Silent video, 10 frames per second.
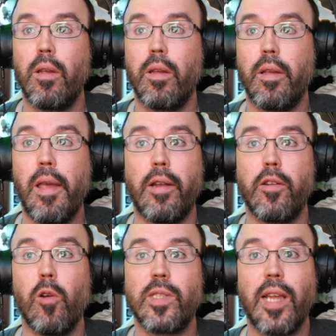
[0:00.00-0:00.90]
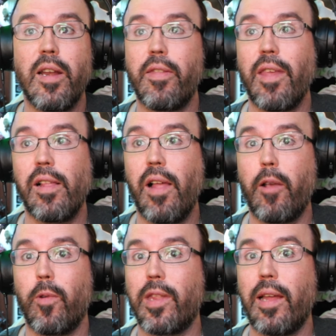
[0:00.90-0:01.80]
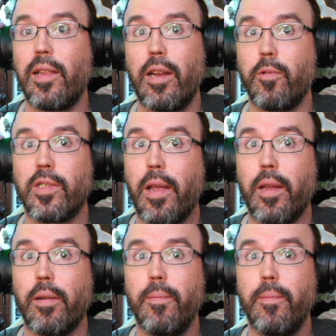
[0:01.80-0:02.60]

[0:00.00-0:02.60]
yeah, don't say anything like what that lady was saying.